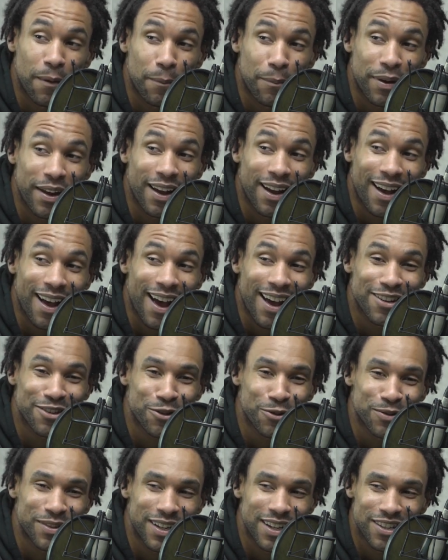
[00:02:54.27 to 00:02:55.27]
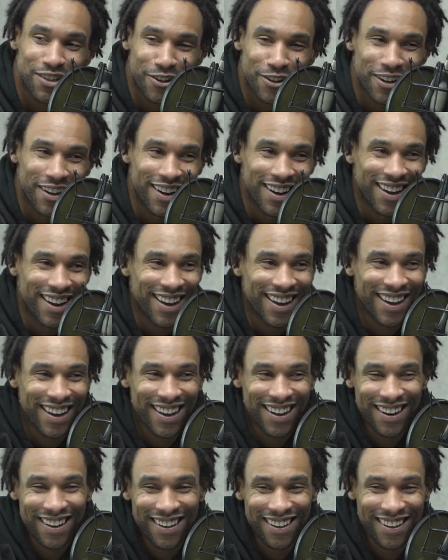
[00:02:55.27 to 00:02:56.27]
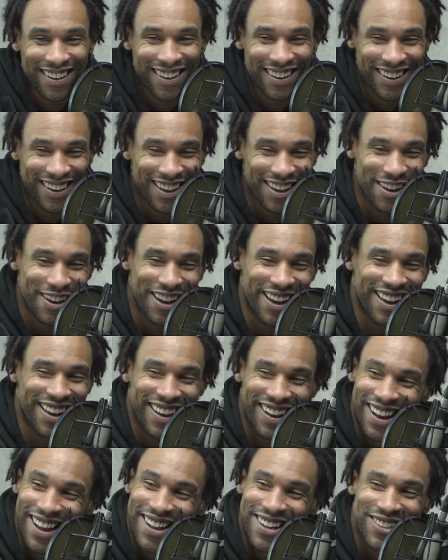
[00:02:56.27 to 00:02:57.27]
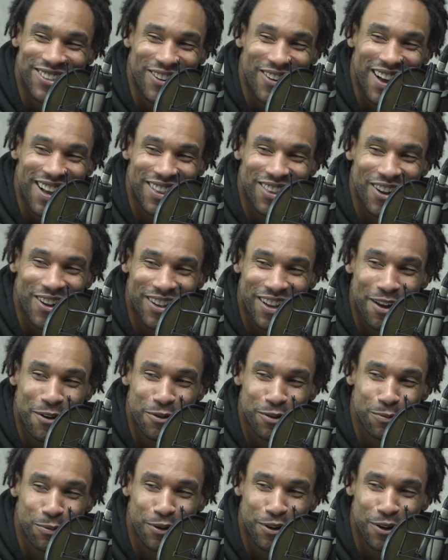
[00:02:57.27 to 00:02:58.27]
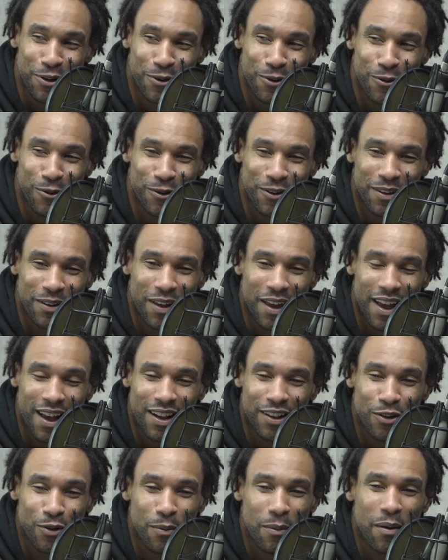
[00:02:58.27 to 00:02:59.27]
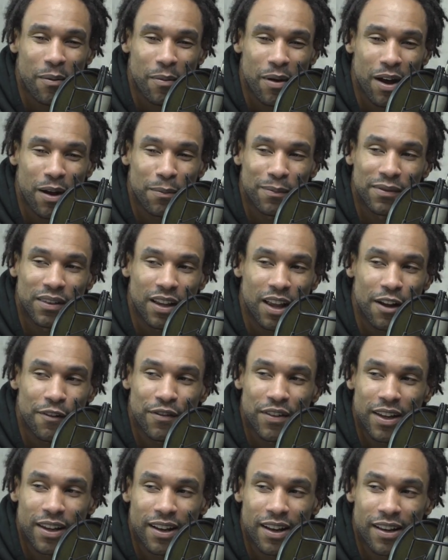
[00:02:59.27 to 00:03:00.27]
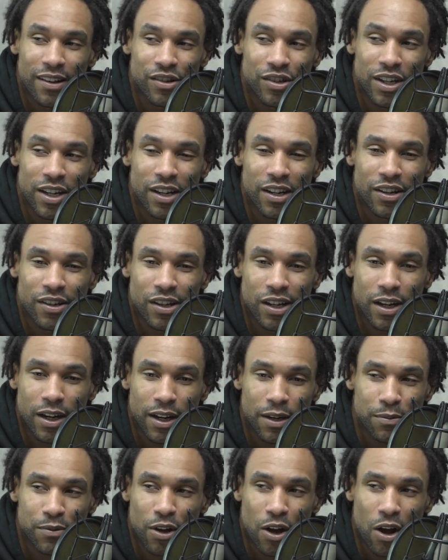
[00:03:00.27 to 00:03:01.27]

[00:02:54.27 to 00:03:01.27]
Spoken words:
being a high school teacher. And so I thought that was pretty cool. And I knew my mom loved it. And she keeps